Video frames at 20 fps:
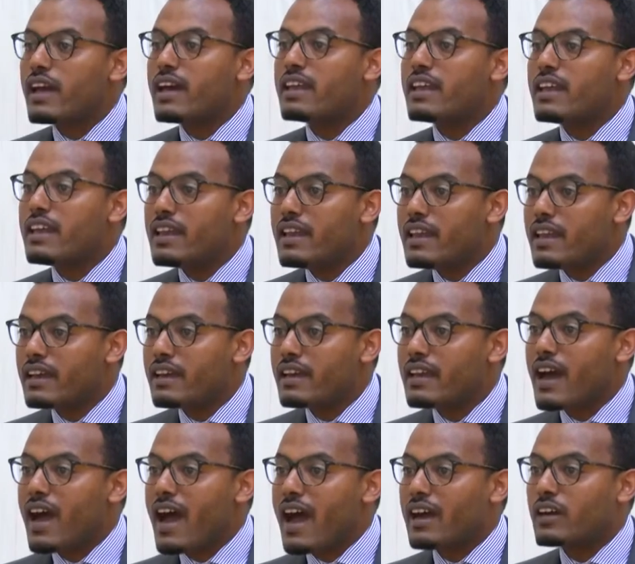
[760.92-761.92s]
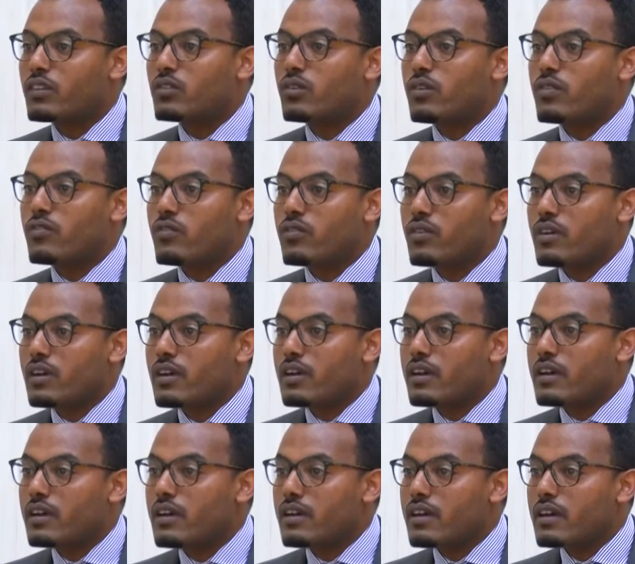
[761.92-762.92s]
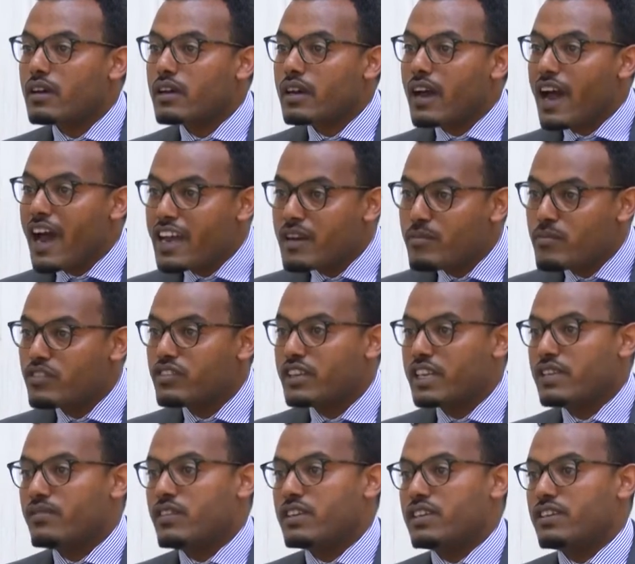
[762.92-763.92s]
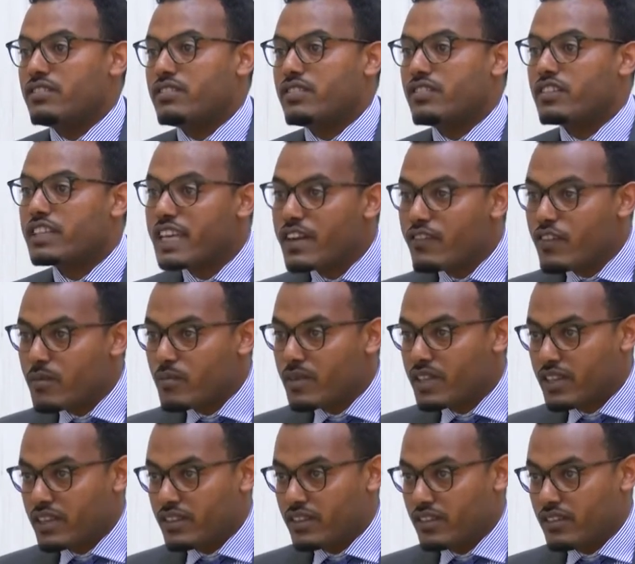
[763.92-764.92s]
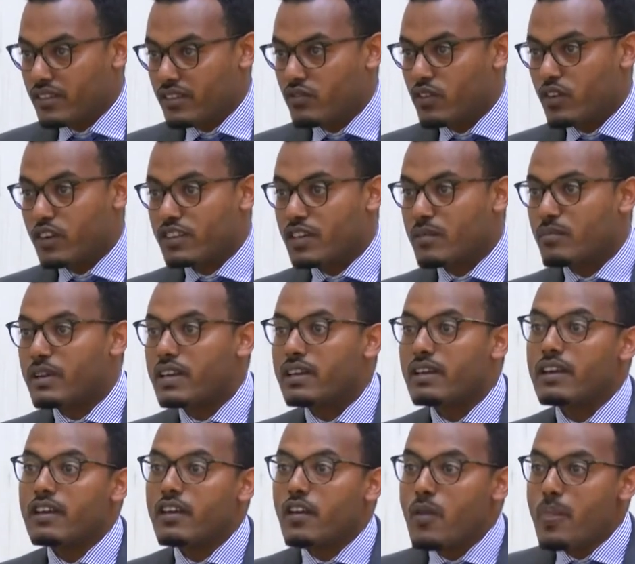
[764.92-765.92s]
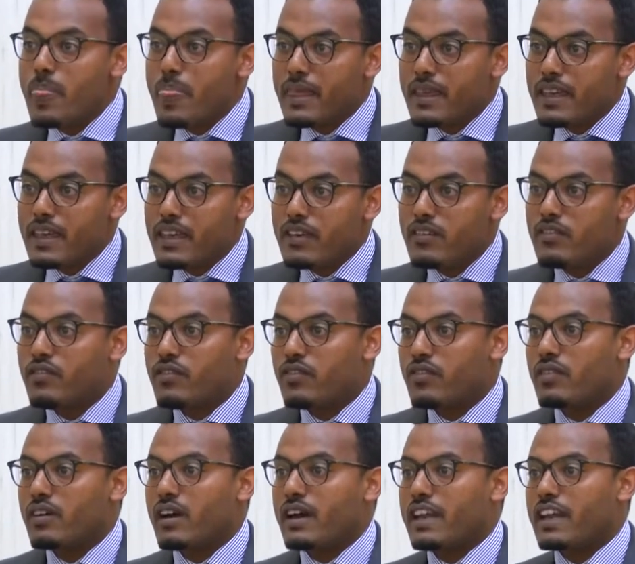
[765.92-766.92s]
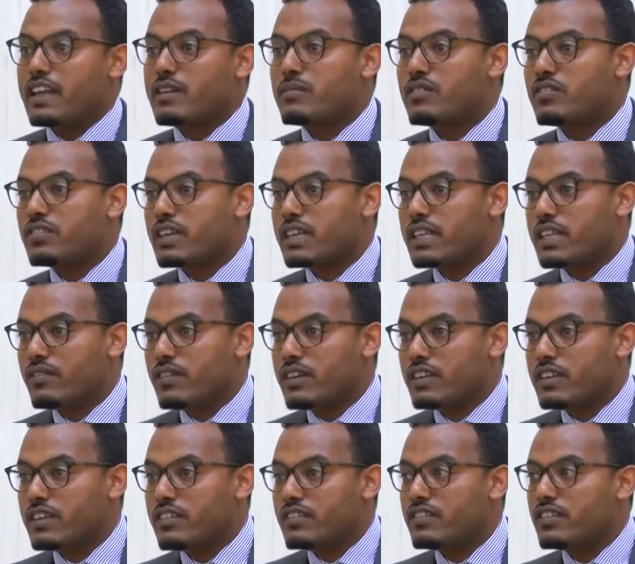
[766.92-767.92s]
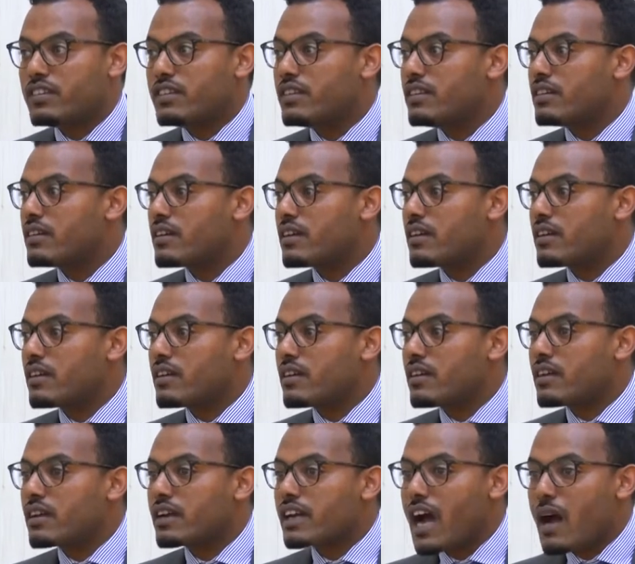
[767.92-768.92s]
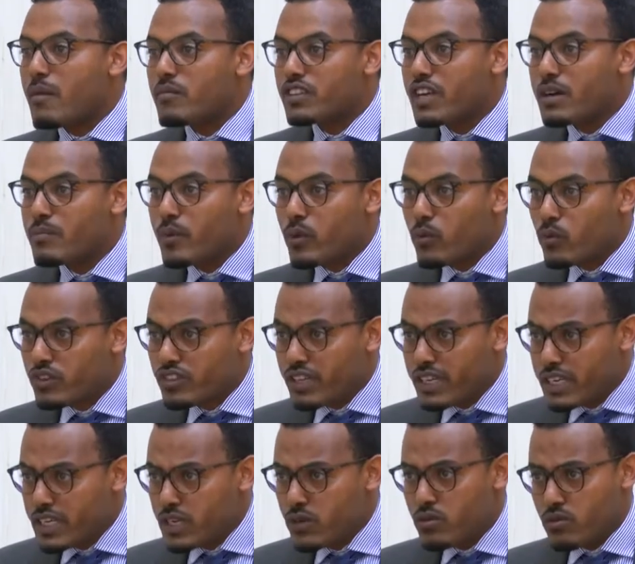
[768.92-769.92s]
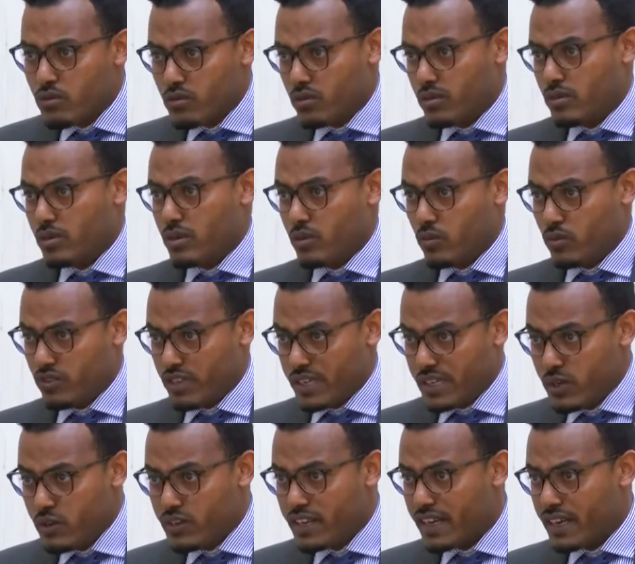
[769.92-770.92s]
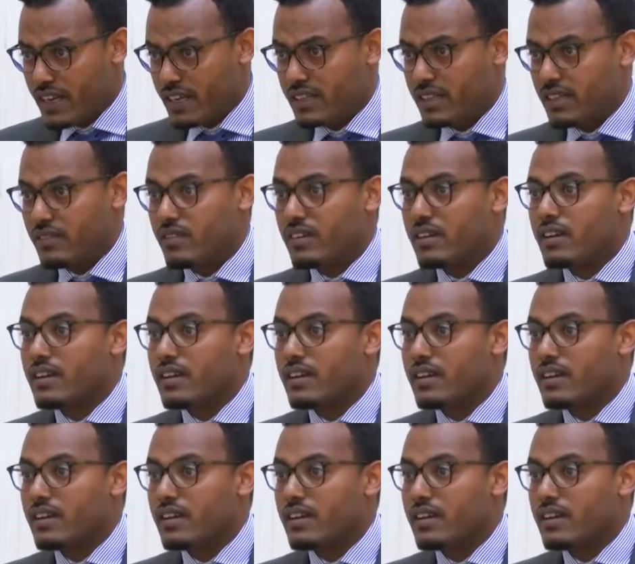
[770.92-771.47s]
and illegal acts of administrative agencies, government agencies. For example, if an administrative agency comes up with a new rule or with a new directive